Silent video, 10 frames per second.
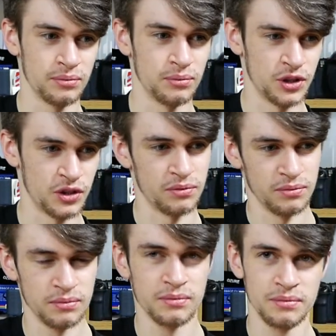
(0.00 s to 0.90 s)
which is
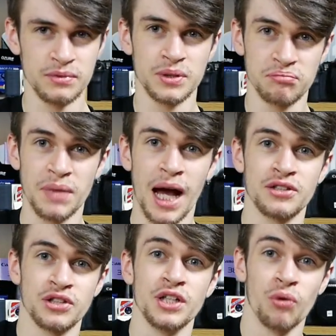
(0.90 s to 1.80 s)

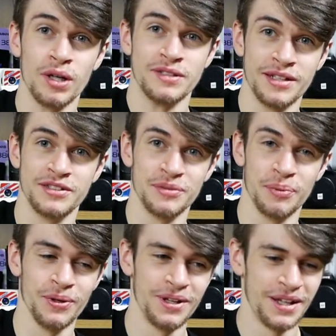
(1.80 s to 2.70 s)
actually quite
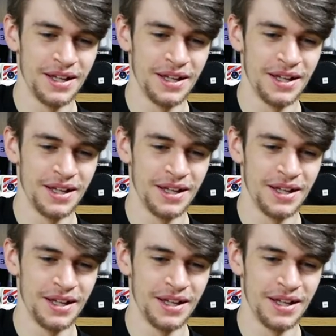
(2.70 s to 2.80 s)
sensible.